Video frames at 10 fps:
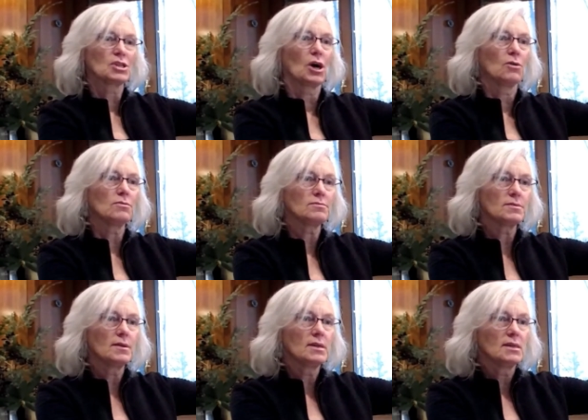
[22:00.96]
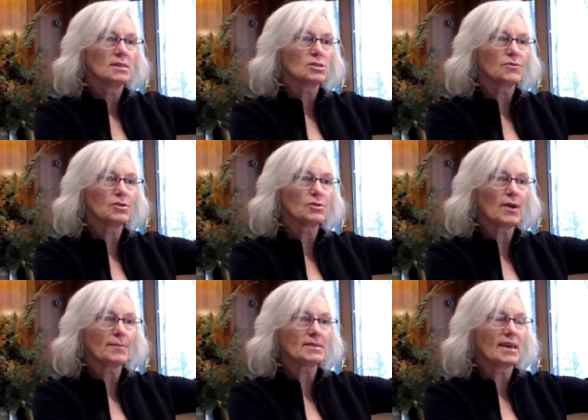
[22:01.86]
snow. So if you do
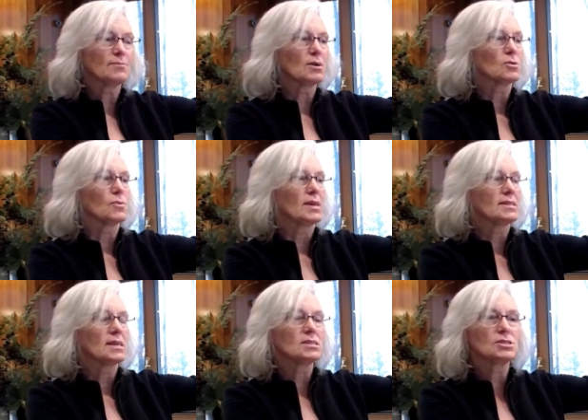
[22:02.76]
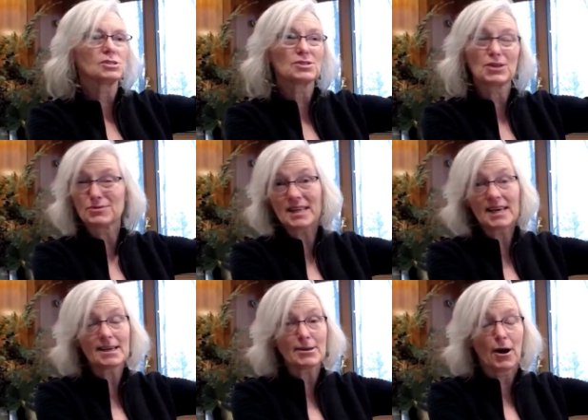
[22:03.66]
happen to have milkweed, don't
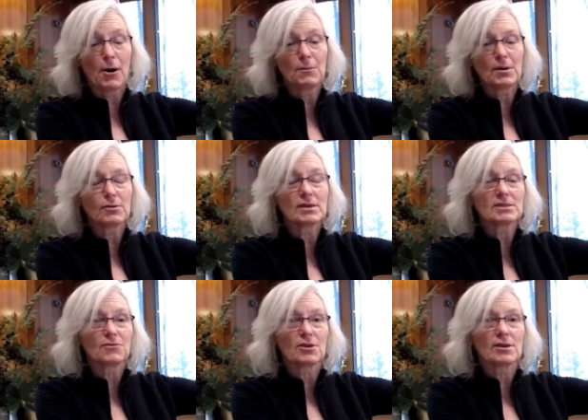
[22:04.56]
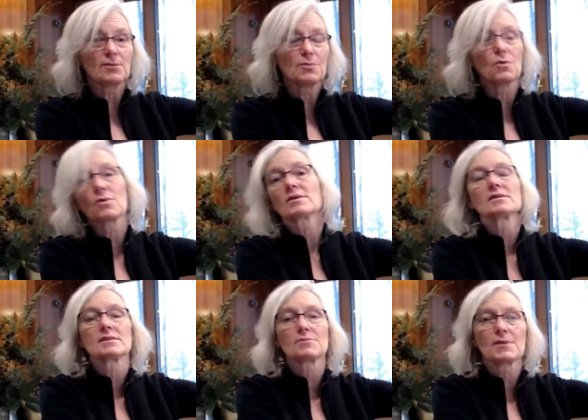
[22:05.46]
take it all. Milkweed's a very
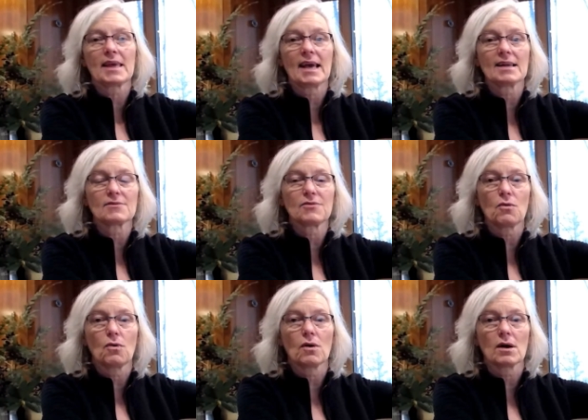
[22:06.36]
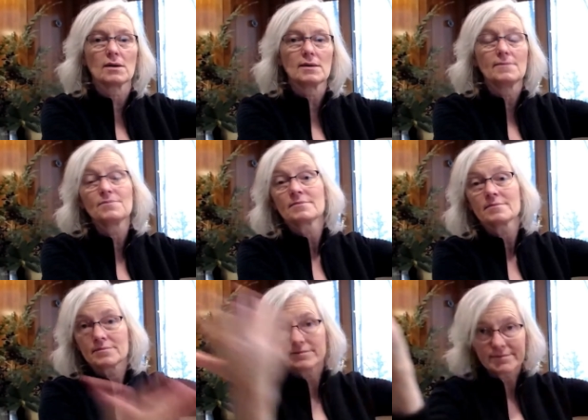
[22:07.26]
important plant for,
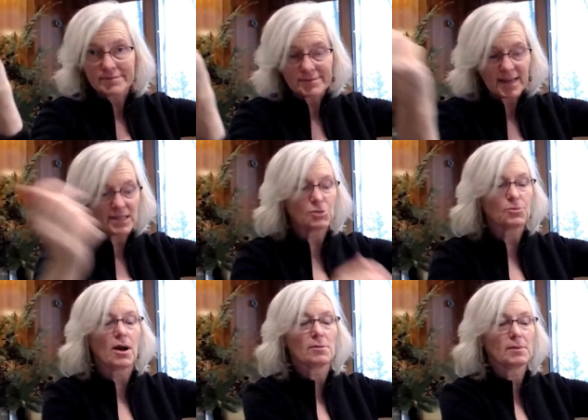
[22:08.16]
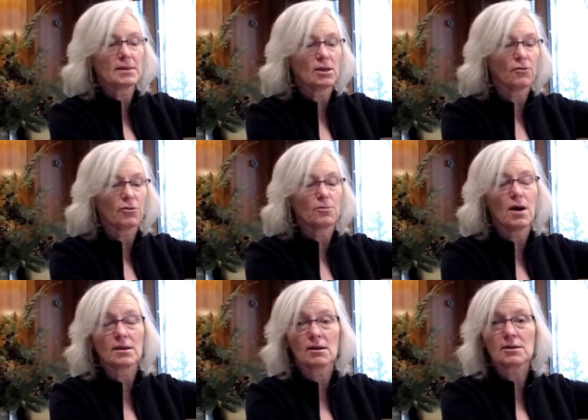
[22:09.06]
as you probably know, for
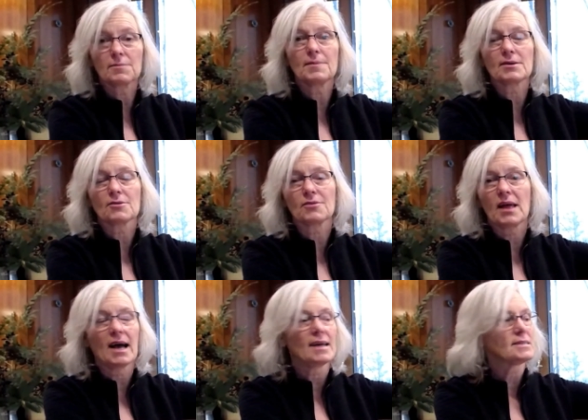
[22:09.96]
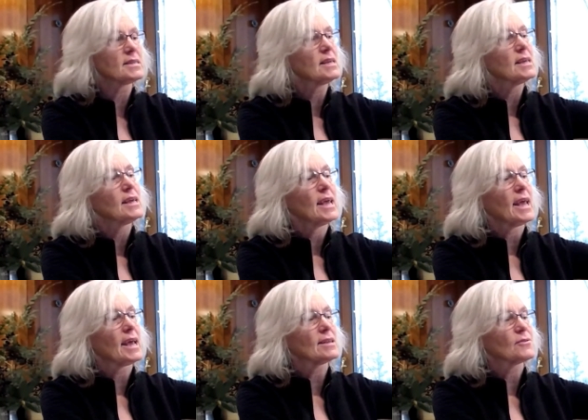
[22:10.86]
monarch butterflies
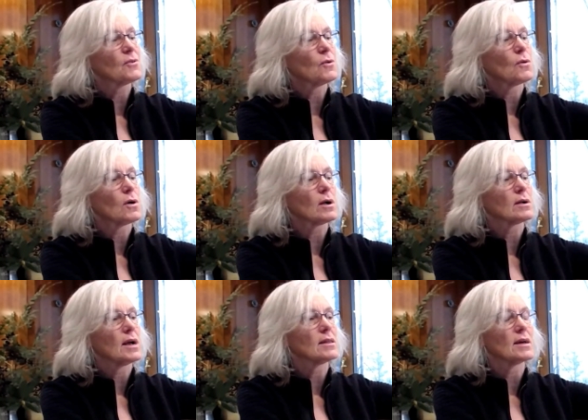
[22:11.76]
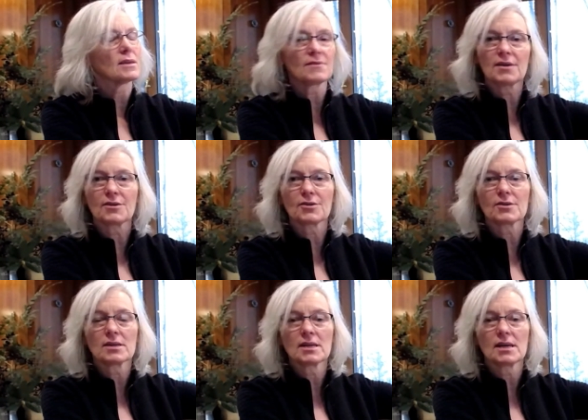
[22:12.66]
and for a lot of
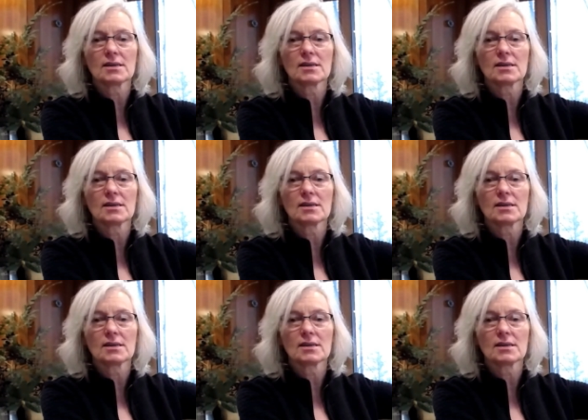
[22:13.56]
other